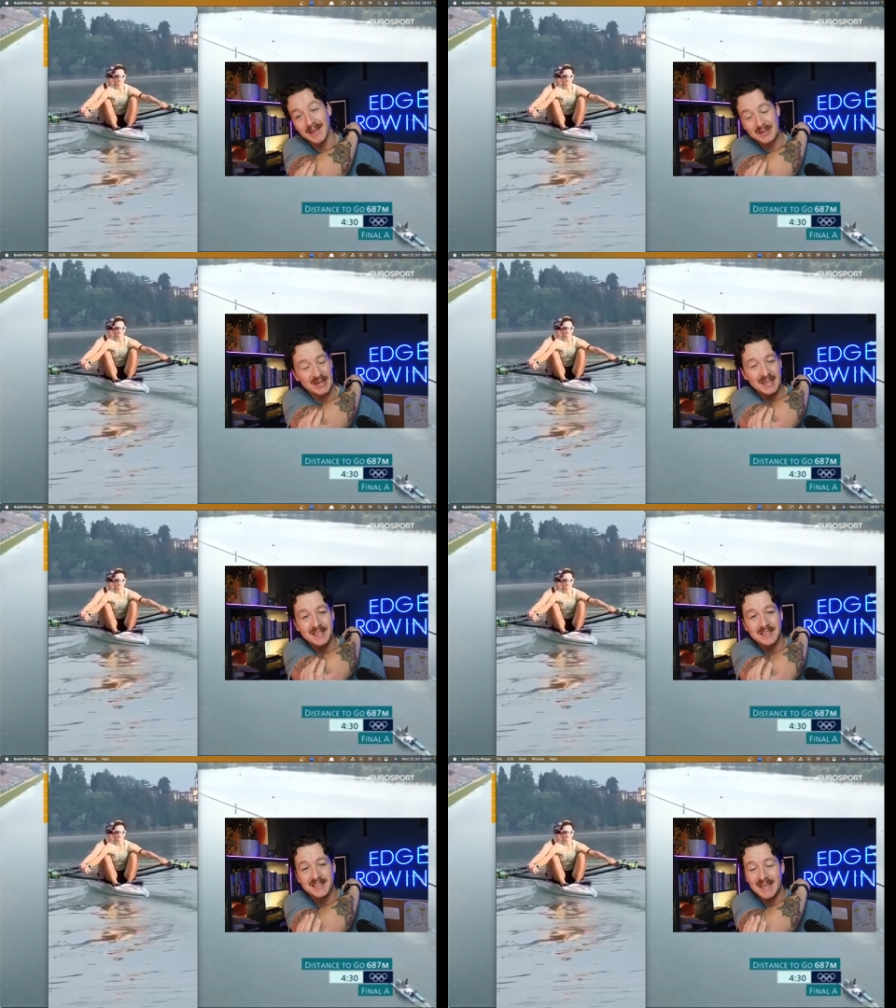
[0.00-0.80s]
So again, it
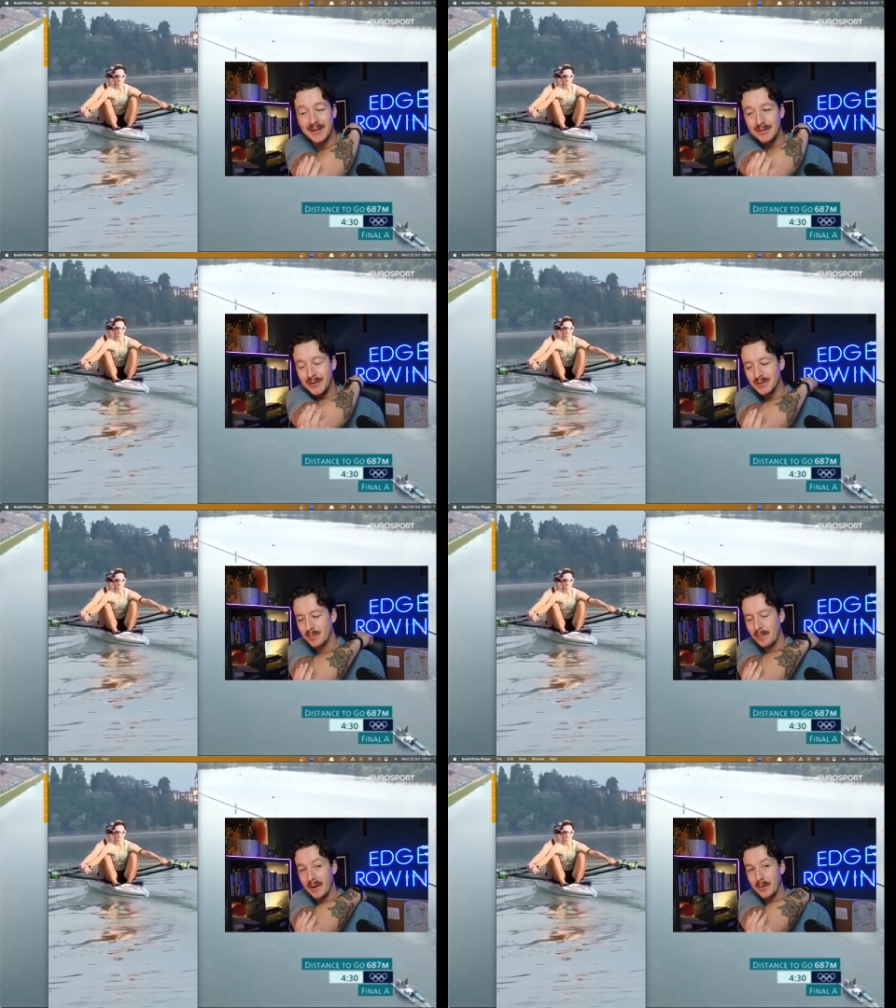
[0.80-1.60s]
doesn't sound loose,
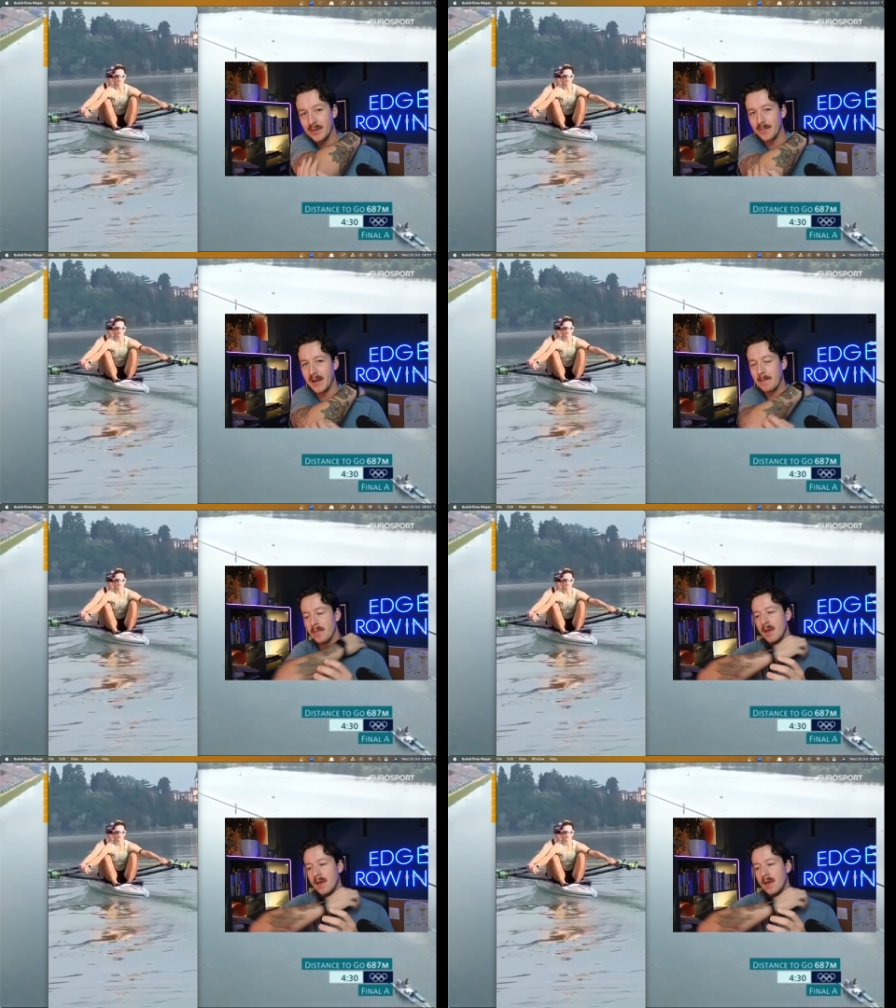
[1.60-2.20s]
but bear with me.